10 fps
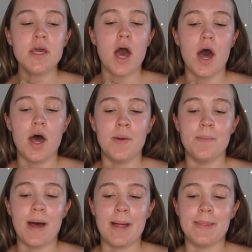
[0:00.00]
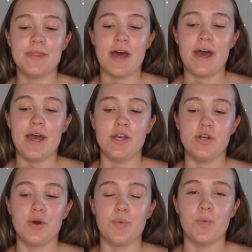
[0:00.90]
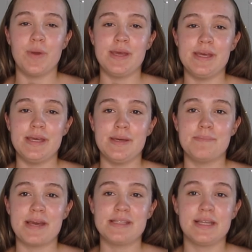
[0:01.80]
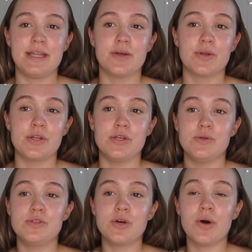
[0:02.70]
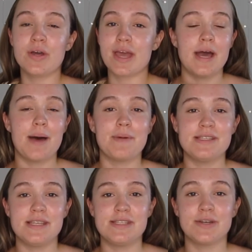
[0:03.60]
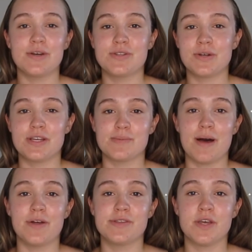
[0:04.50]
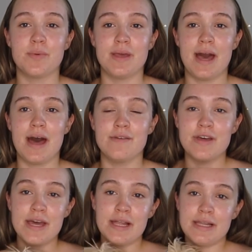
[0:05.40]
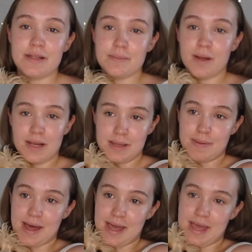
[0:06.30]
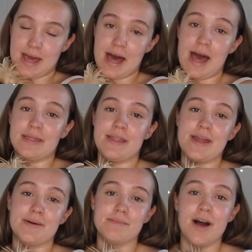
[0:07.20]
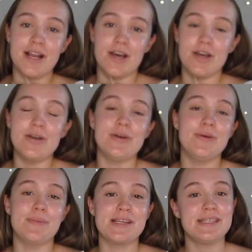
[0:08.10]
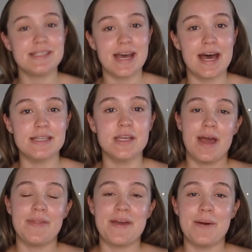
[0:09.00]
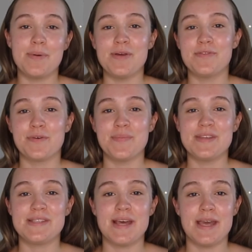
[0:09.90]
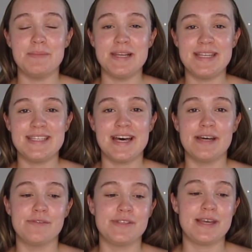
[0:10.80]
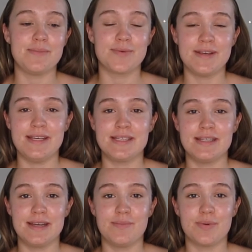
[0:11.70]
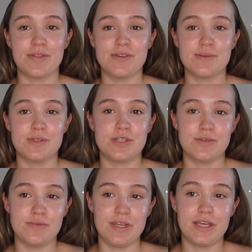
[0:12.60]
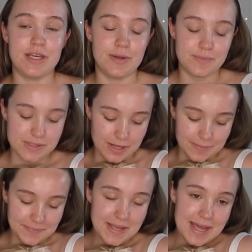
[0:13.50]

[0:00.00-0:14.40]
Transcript: and then we basically got a new dog and my sister got a dog as well. So we have little Marley Bear here and then Milo, who my sister has, and they are both from the same litter, the same breed, and they're brothers, which is really cute. So